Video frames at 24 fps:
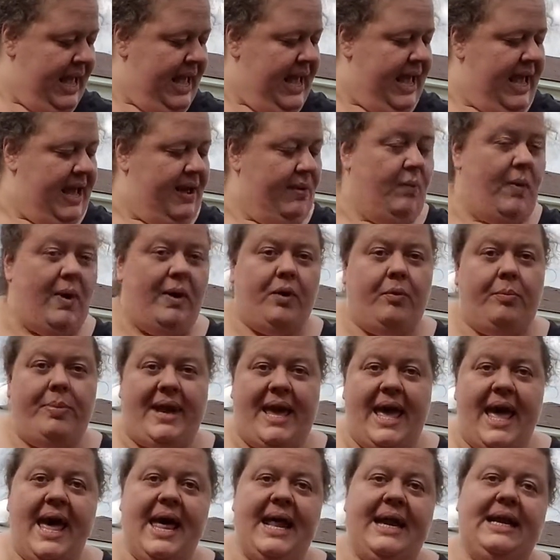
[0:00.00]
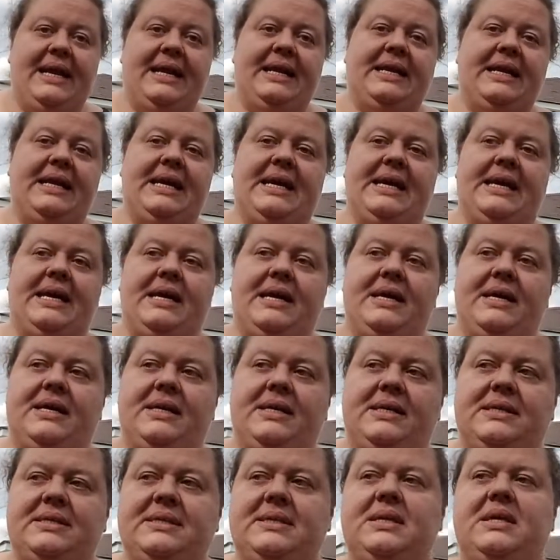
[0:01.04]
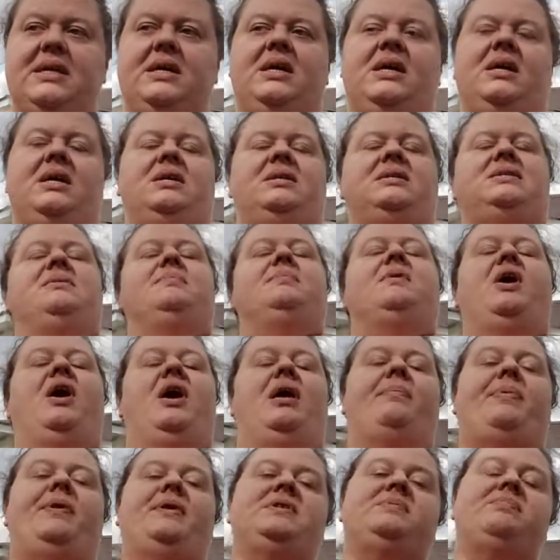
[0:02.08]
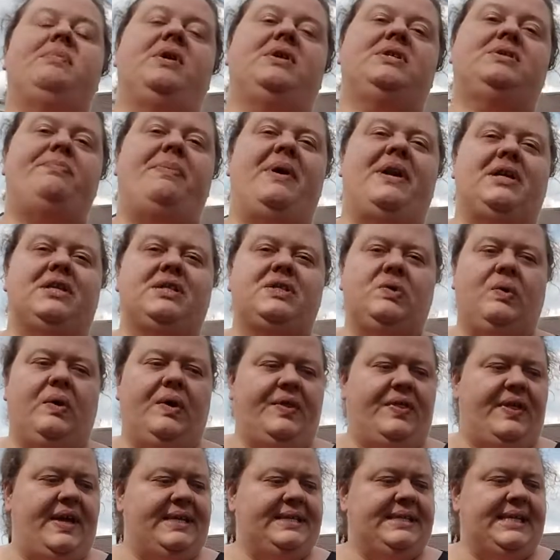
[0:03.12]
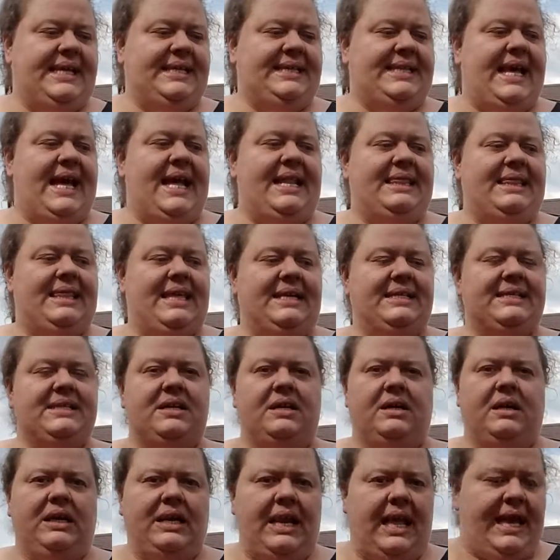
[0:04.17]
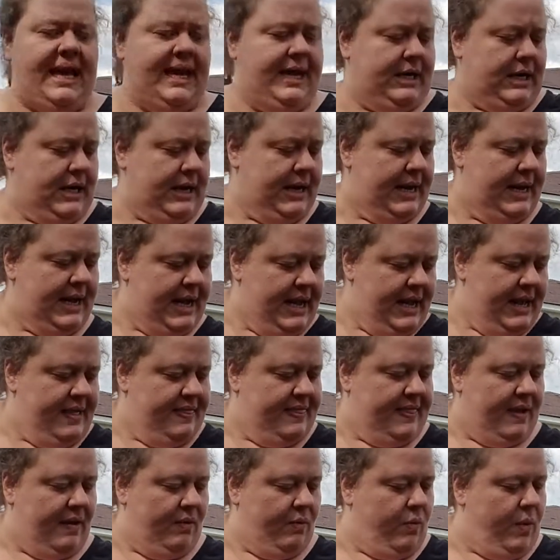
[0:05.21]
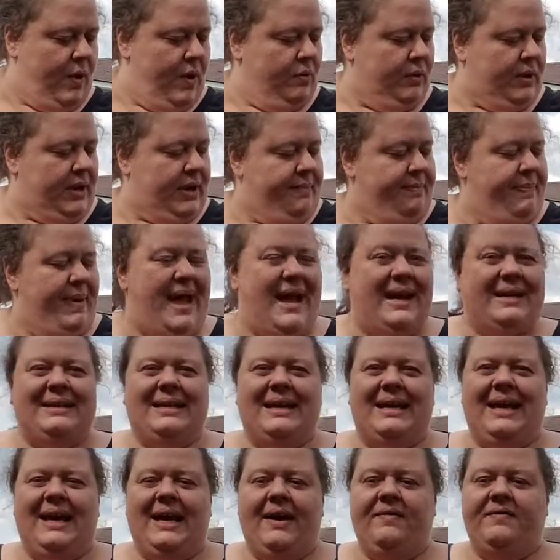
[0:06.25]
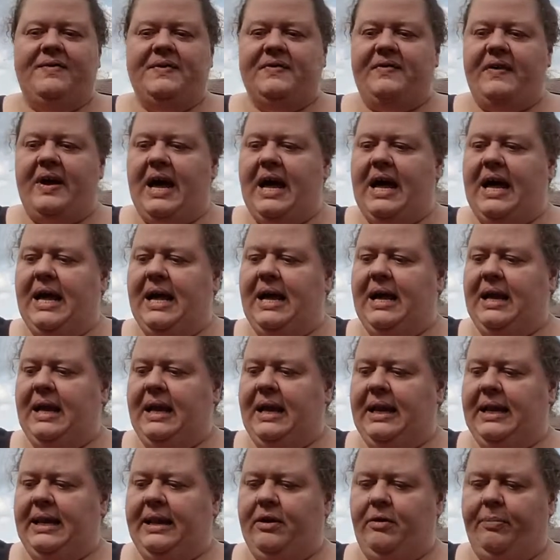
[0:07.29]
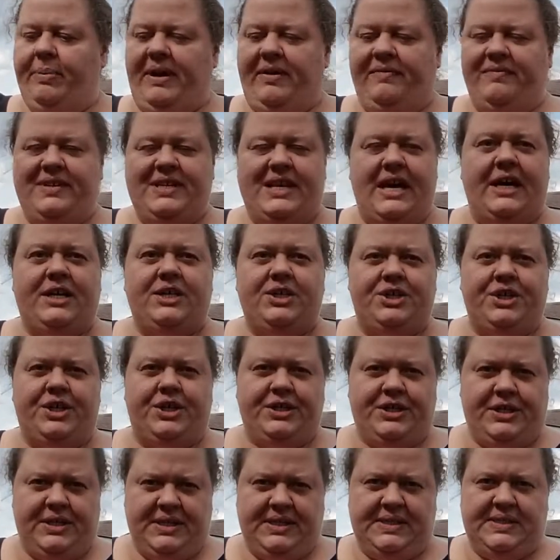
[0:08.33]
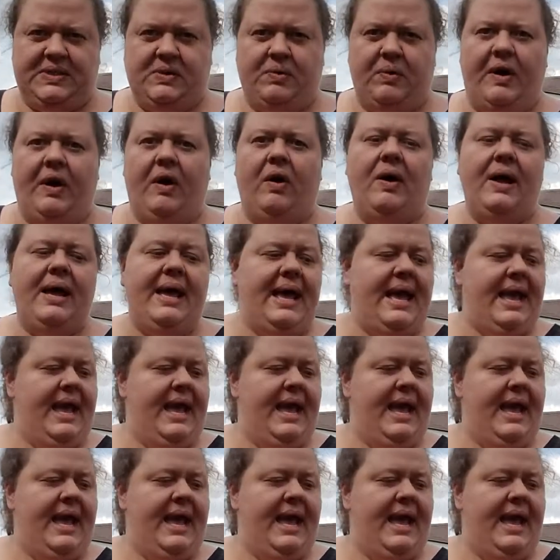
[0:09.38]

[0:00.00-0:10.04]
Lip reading: and what will be added is some compost mulch, better soil, things like that, things that are lighter, that won't compact, that give a little bit of texture to the soil,